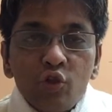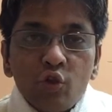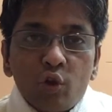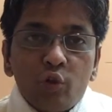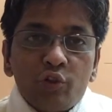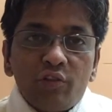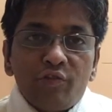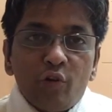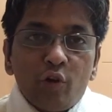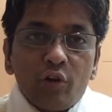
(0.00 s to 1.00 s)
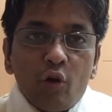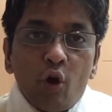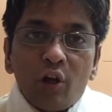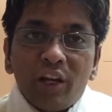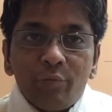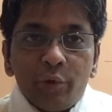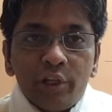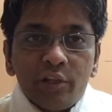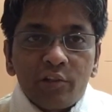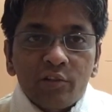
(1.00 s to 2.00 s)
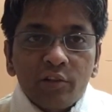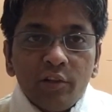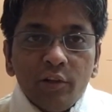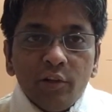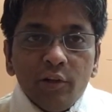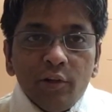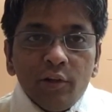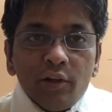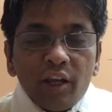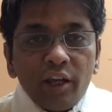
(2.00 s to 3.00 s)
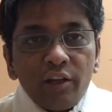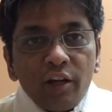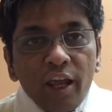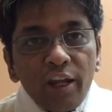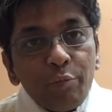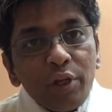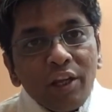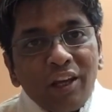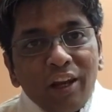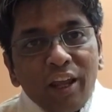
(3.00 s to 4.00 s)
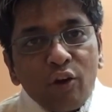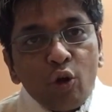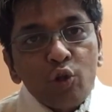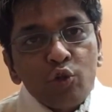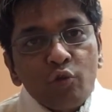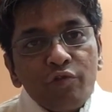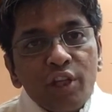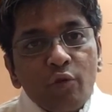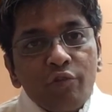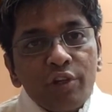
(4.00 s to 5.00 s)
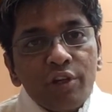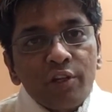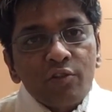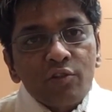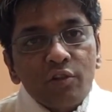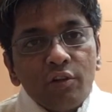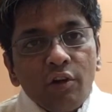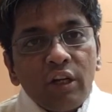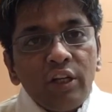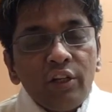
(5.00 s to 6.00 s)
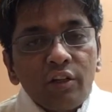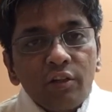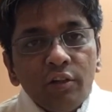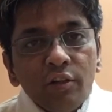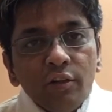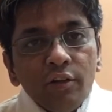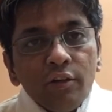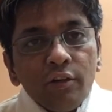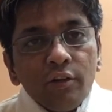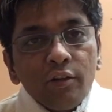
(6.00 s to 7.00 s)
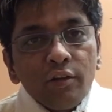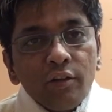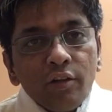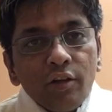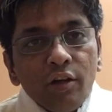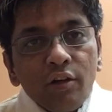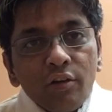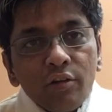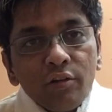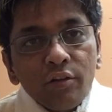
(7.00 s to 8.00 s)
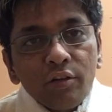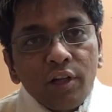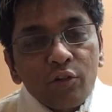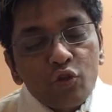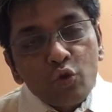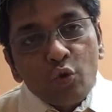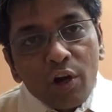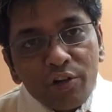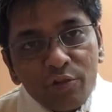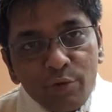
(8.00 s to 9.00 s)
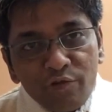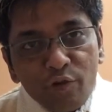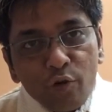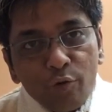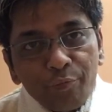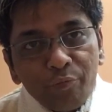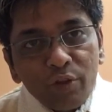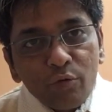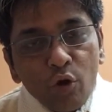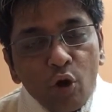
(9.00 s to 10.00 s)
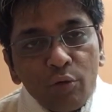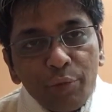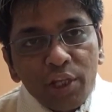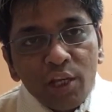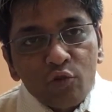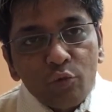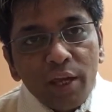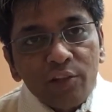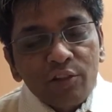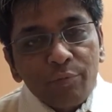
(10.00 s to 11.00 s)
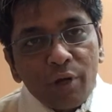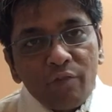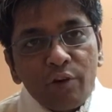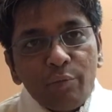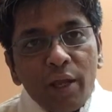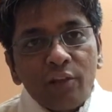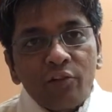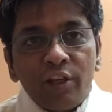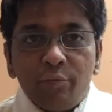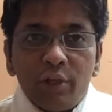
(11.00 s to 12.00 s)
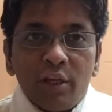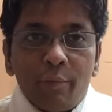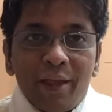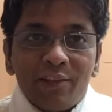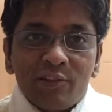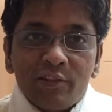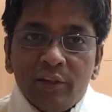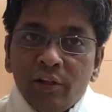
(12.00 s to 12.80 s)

solution for all NPAs. And NPA crack also we have witnessed earlier, 2 quarters before. All PSU banks and private banks, NPMS,